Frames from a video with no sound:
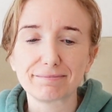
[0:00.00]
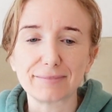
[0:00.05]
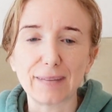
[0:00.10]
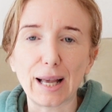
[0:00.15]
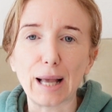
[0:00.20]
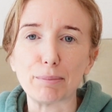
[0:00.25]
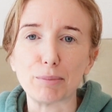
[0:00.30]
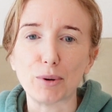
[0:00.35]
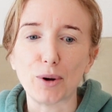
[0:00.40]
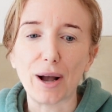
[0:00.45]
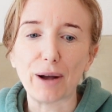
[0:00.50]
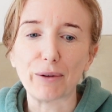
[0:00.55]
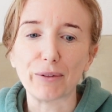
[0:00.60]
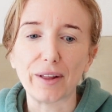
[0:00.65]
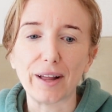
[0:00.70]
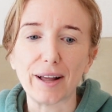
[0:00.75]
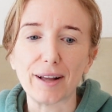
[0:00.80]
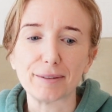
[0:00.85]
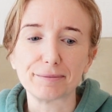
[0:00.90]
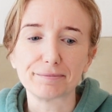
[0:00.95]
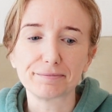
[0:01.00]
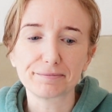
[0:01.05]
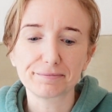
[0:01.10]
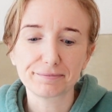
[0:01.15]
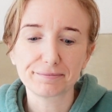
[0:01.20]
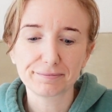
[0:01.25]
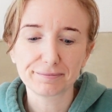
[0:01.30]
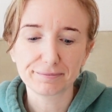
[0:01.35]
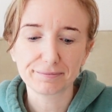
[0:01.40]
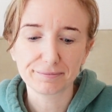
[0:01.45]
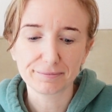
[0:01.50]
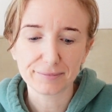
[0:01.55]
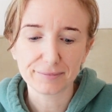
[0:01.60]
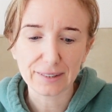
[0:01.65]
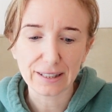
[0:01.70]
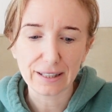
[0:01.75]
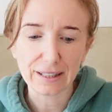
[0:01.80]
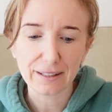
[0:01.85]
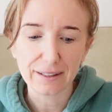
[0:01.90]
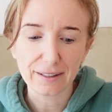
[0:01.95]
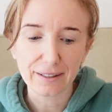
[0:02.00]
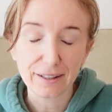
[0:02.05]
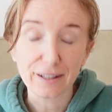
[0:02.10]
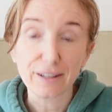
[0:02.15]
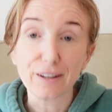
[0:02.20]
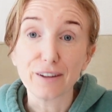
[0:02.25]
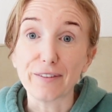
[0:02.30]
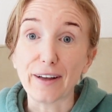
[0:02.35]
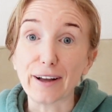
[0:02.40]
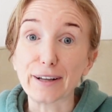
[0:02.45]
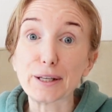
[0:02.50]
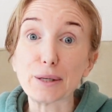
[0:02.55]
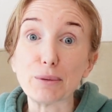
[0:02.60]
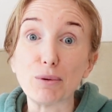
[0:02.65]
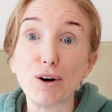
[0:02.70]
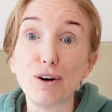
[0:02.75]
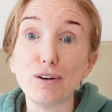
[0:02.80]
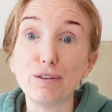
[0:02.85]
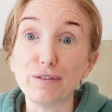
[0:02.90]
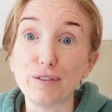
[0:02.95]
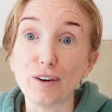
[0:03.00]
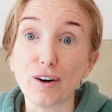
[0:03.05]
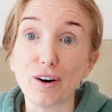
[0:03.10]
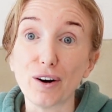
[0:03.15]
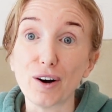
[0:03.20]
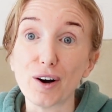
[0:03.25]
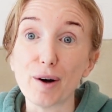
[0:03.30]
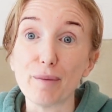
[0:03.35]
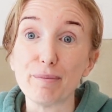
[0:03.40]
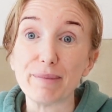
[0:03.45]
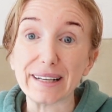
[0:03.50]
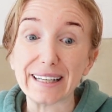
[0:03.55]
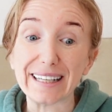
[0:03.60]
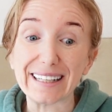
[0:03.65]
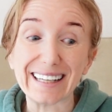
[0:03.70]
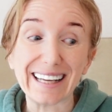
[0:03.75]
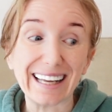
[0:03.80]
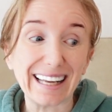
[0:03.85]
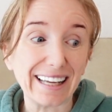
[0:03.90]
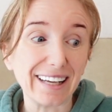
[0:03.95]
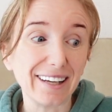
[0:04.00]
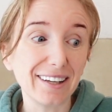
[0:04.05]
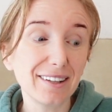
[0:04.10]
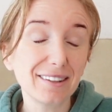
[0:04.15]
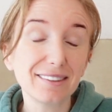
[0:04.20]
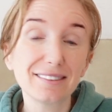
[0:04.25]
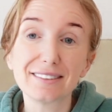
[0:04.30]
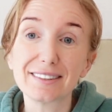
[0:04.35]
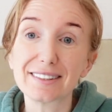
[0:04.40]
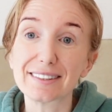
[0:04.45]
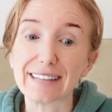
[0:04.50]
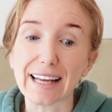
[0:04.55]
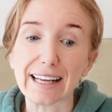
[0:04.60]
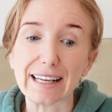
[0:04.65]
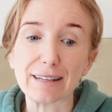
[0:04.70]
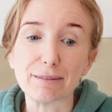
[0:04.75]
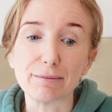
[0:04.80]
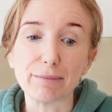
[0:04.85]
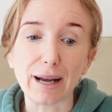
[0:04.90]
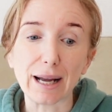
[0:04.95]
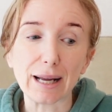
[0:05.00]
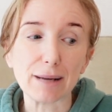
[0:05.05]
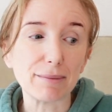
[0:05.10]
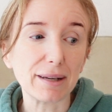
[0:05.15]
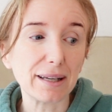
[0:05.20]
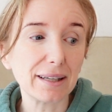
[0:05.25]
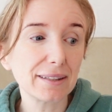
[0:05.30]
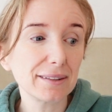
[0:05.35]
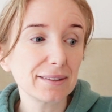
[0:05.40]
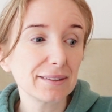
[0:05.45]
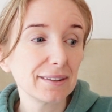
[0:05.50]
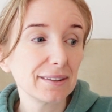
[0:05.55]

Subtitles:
I put out there. Thank you all for being here, staying by me,